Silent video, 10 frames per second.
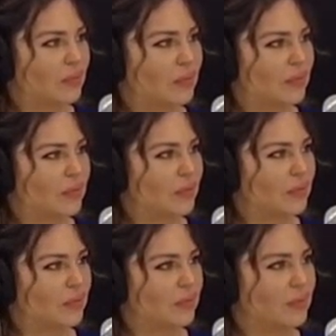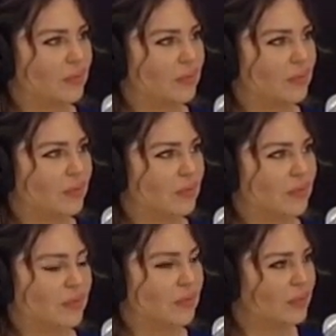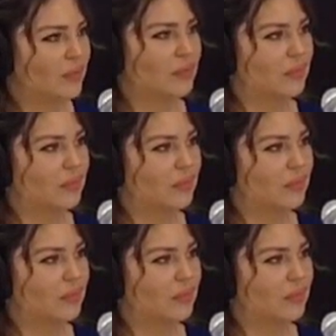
This person isn't speaking.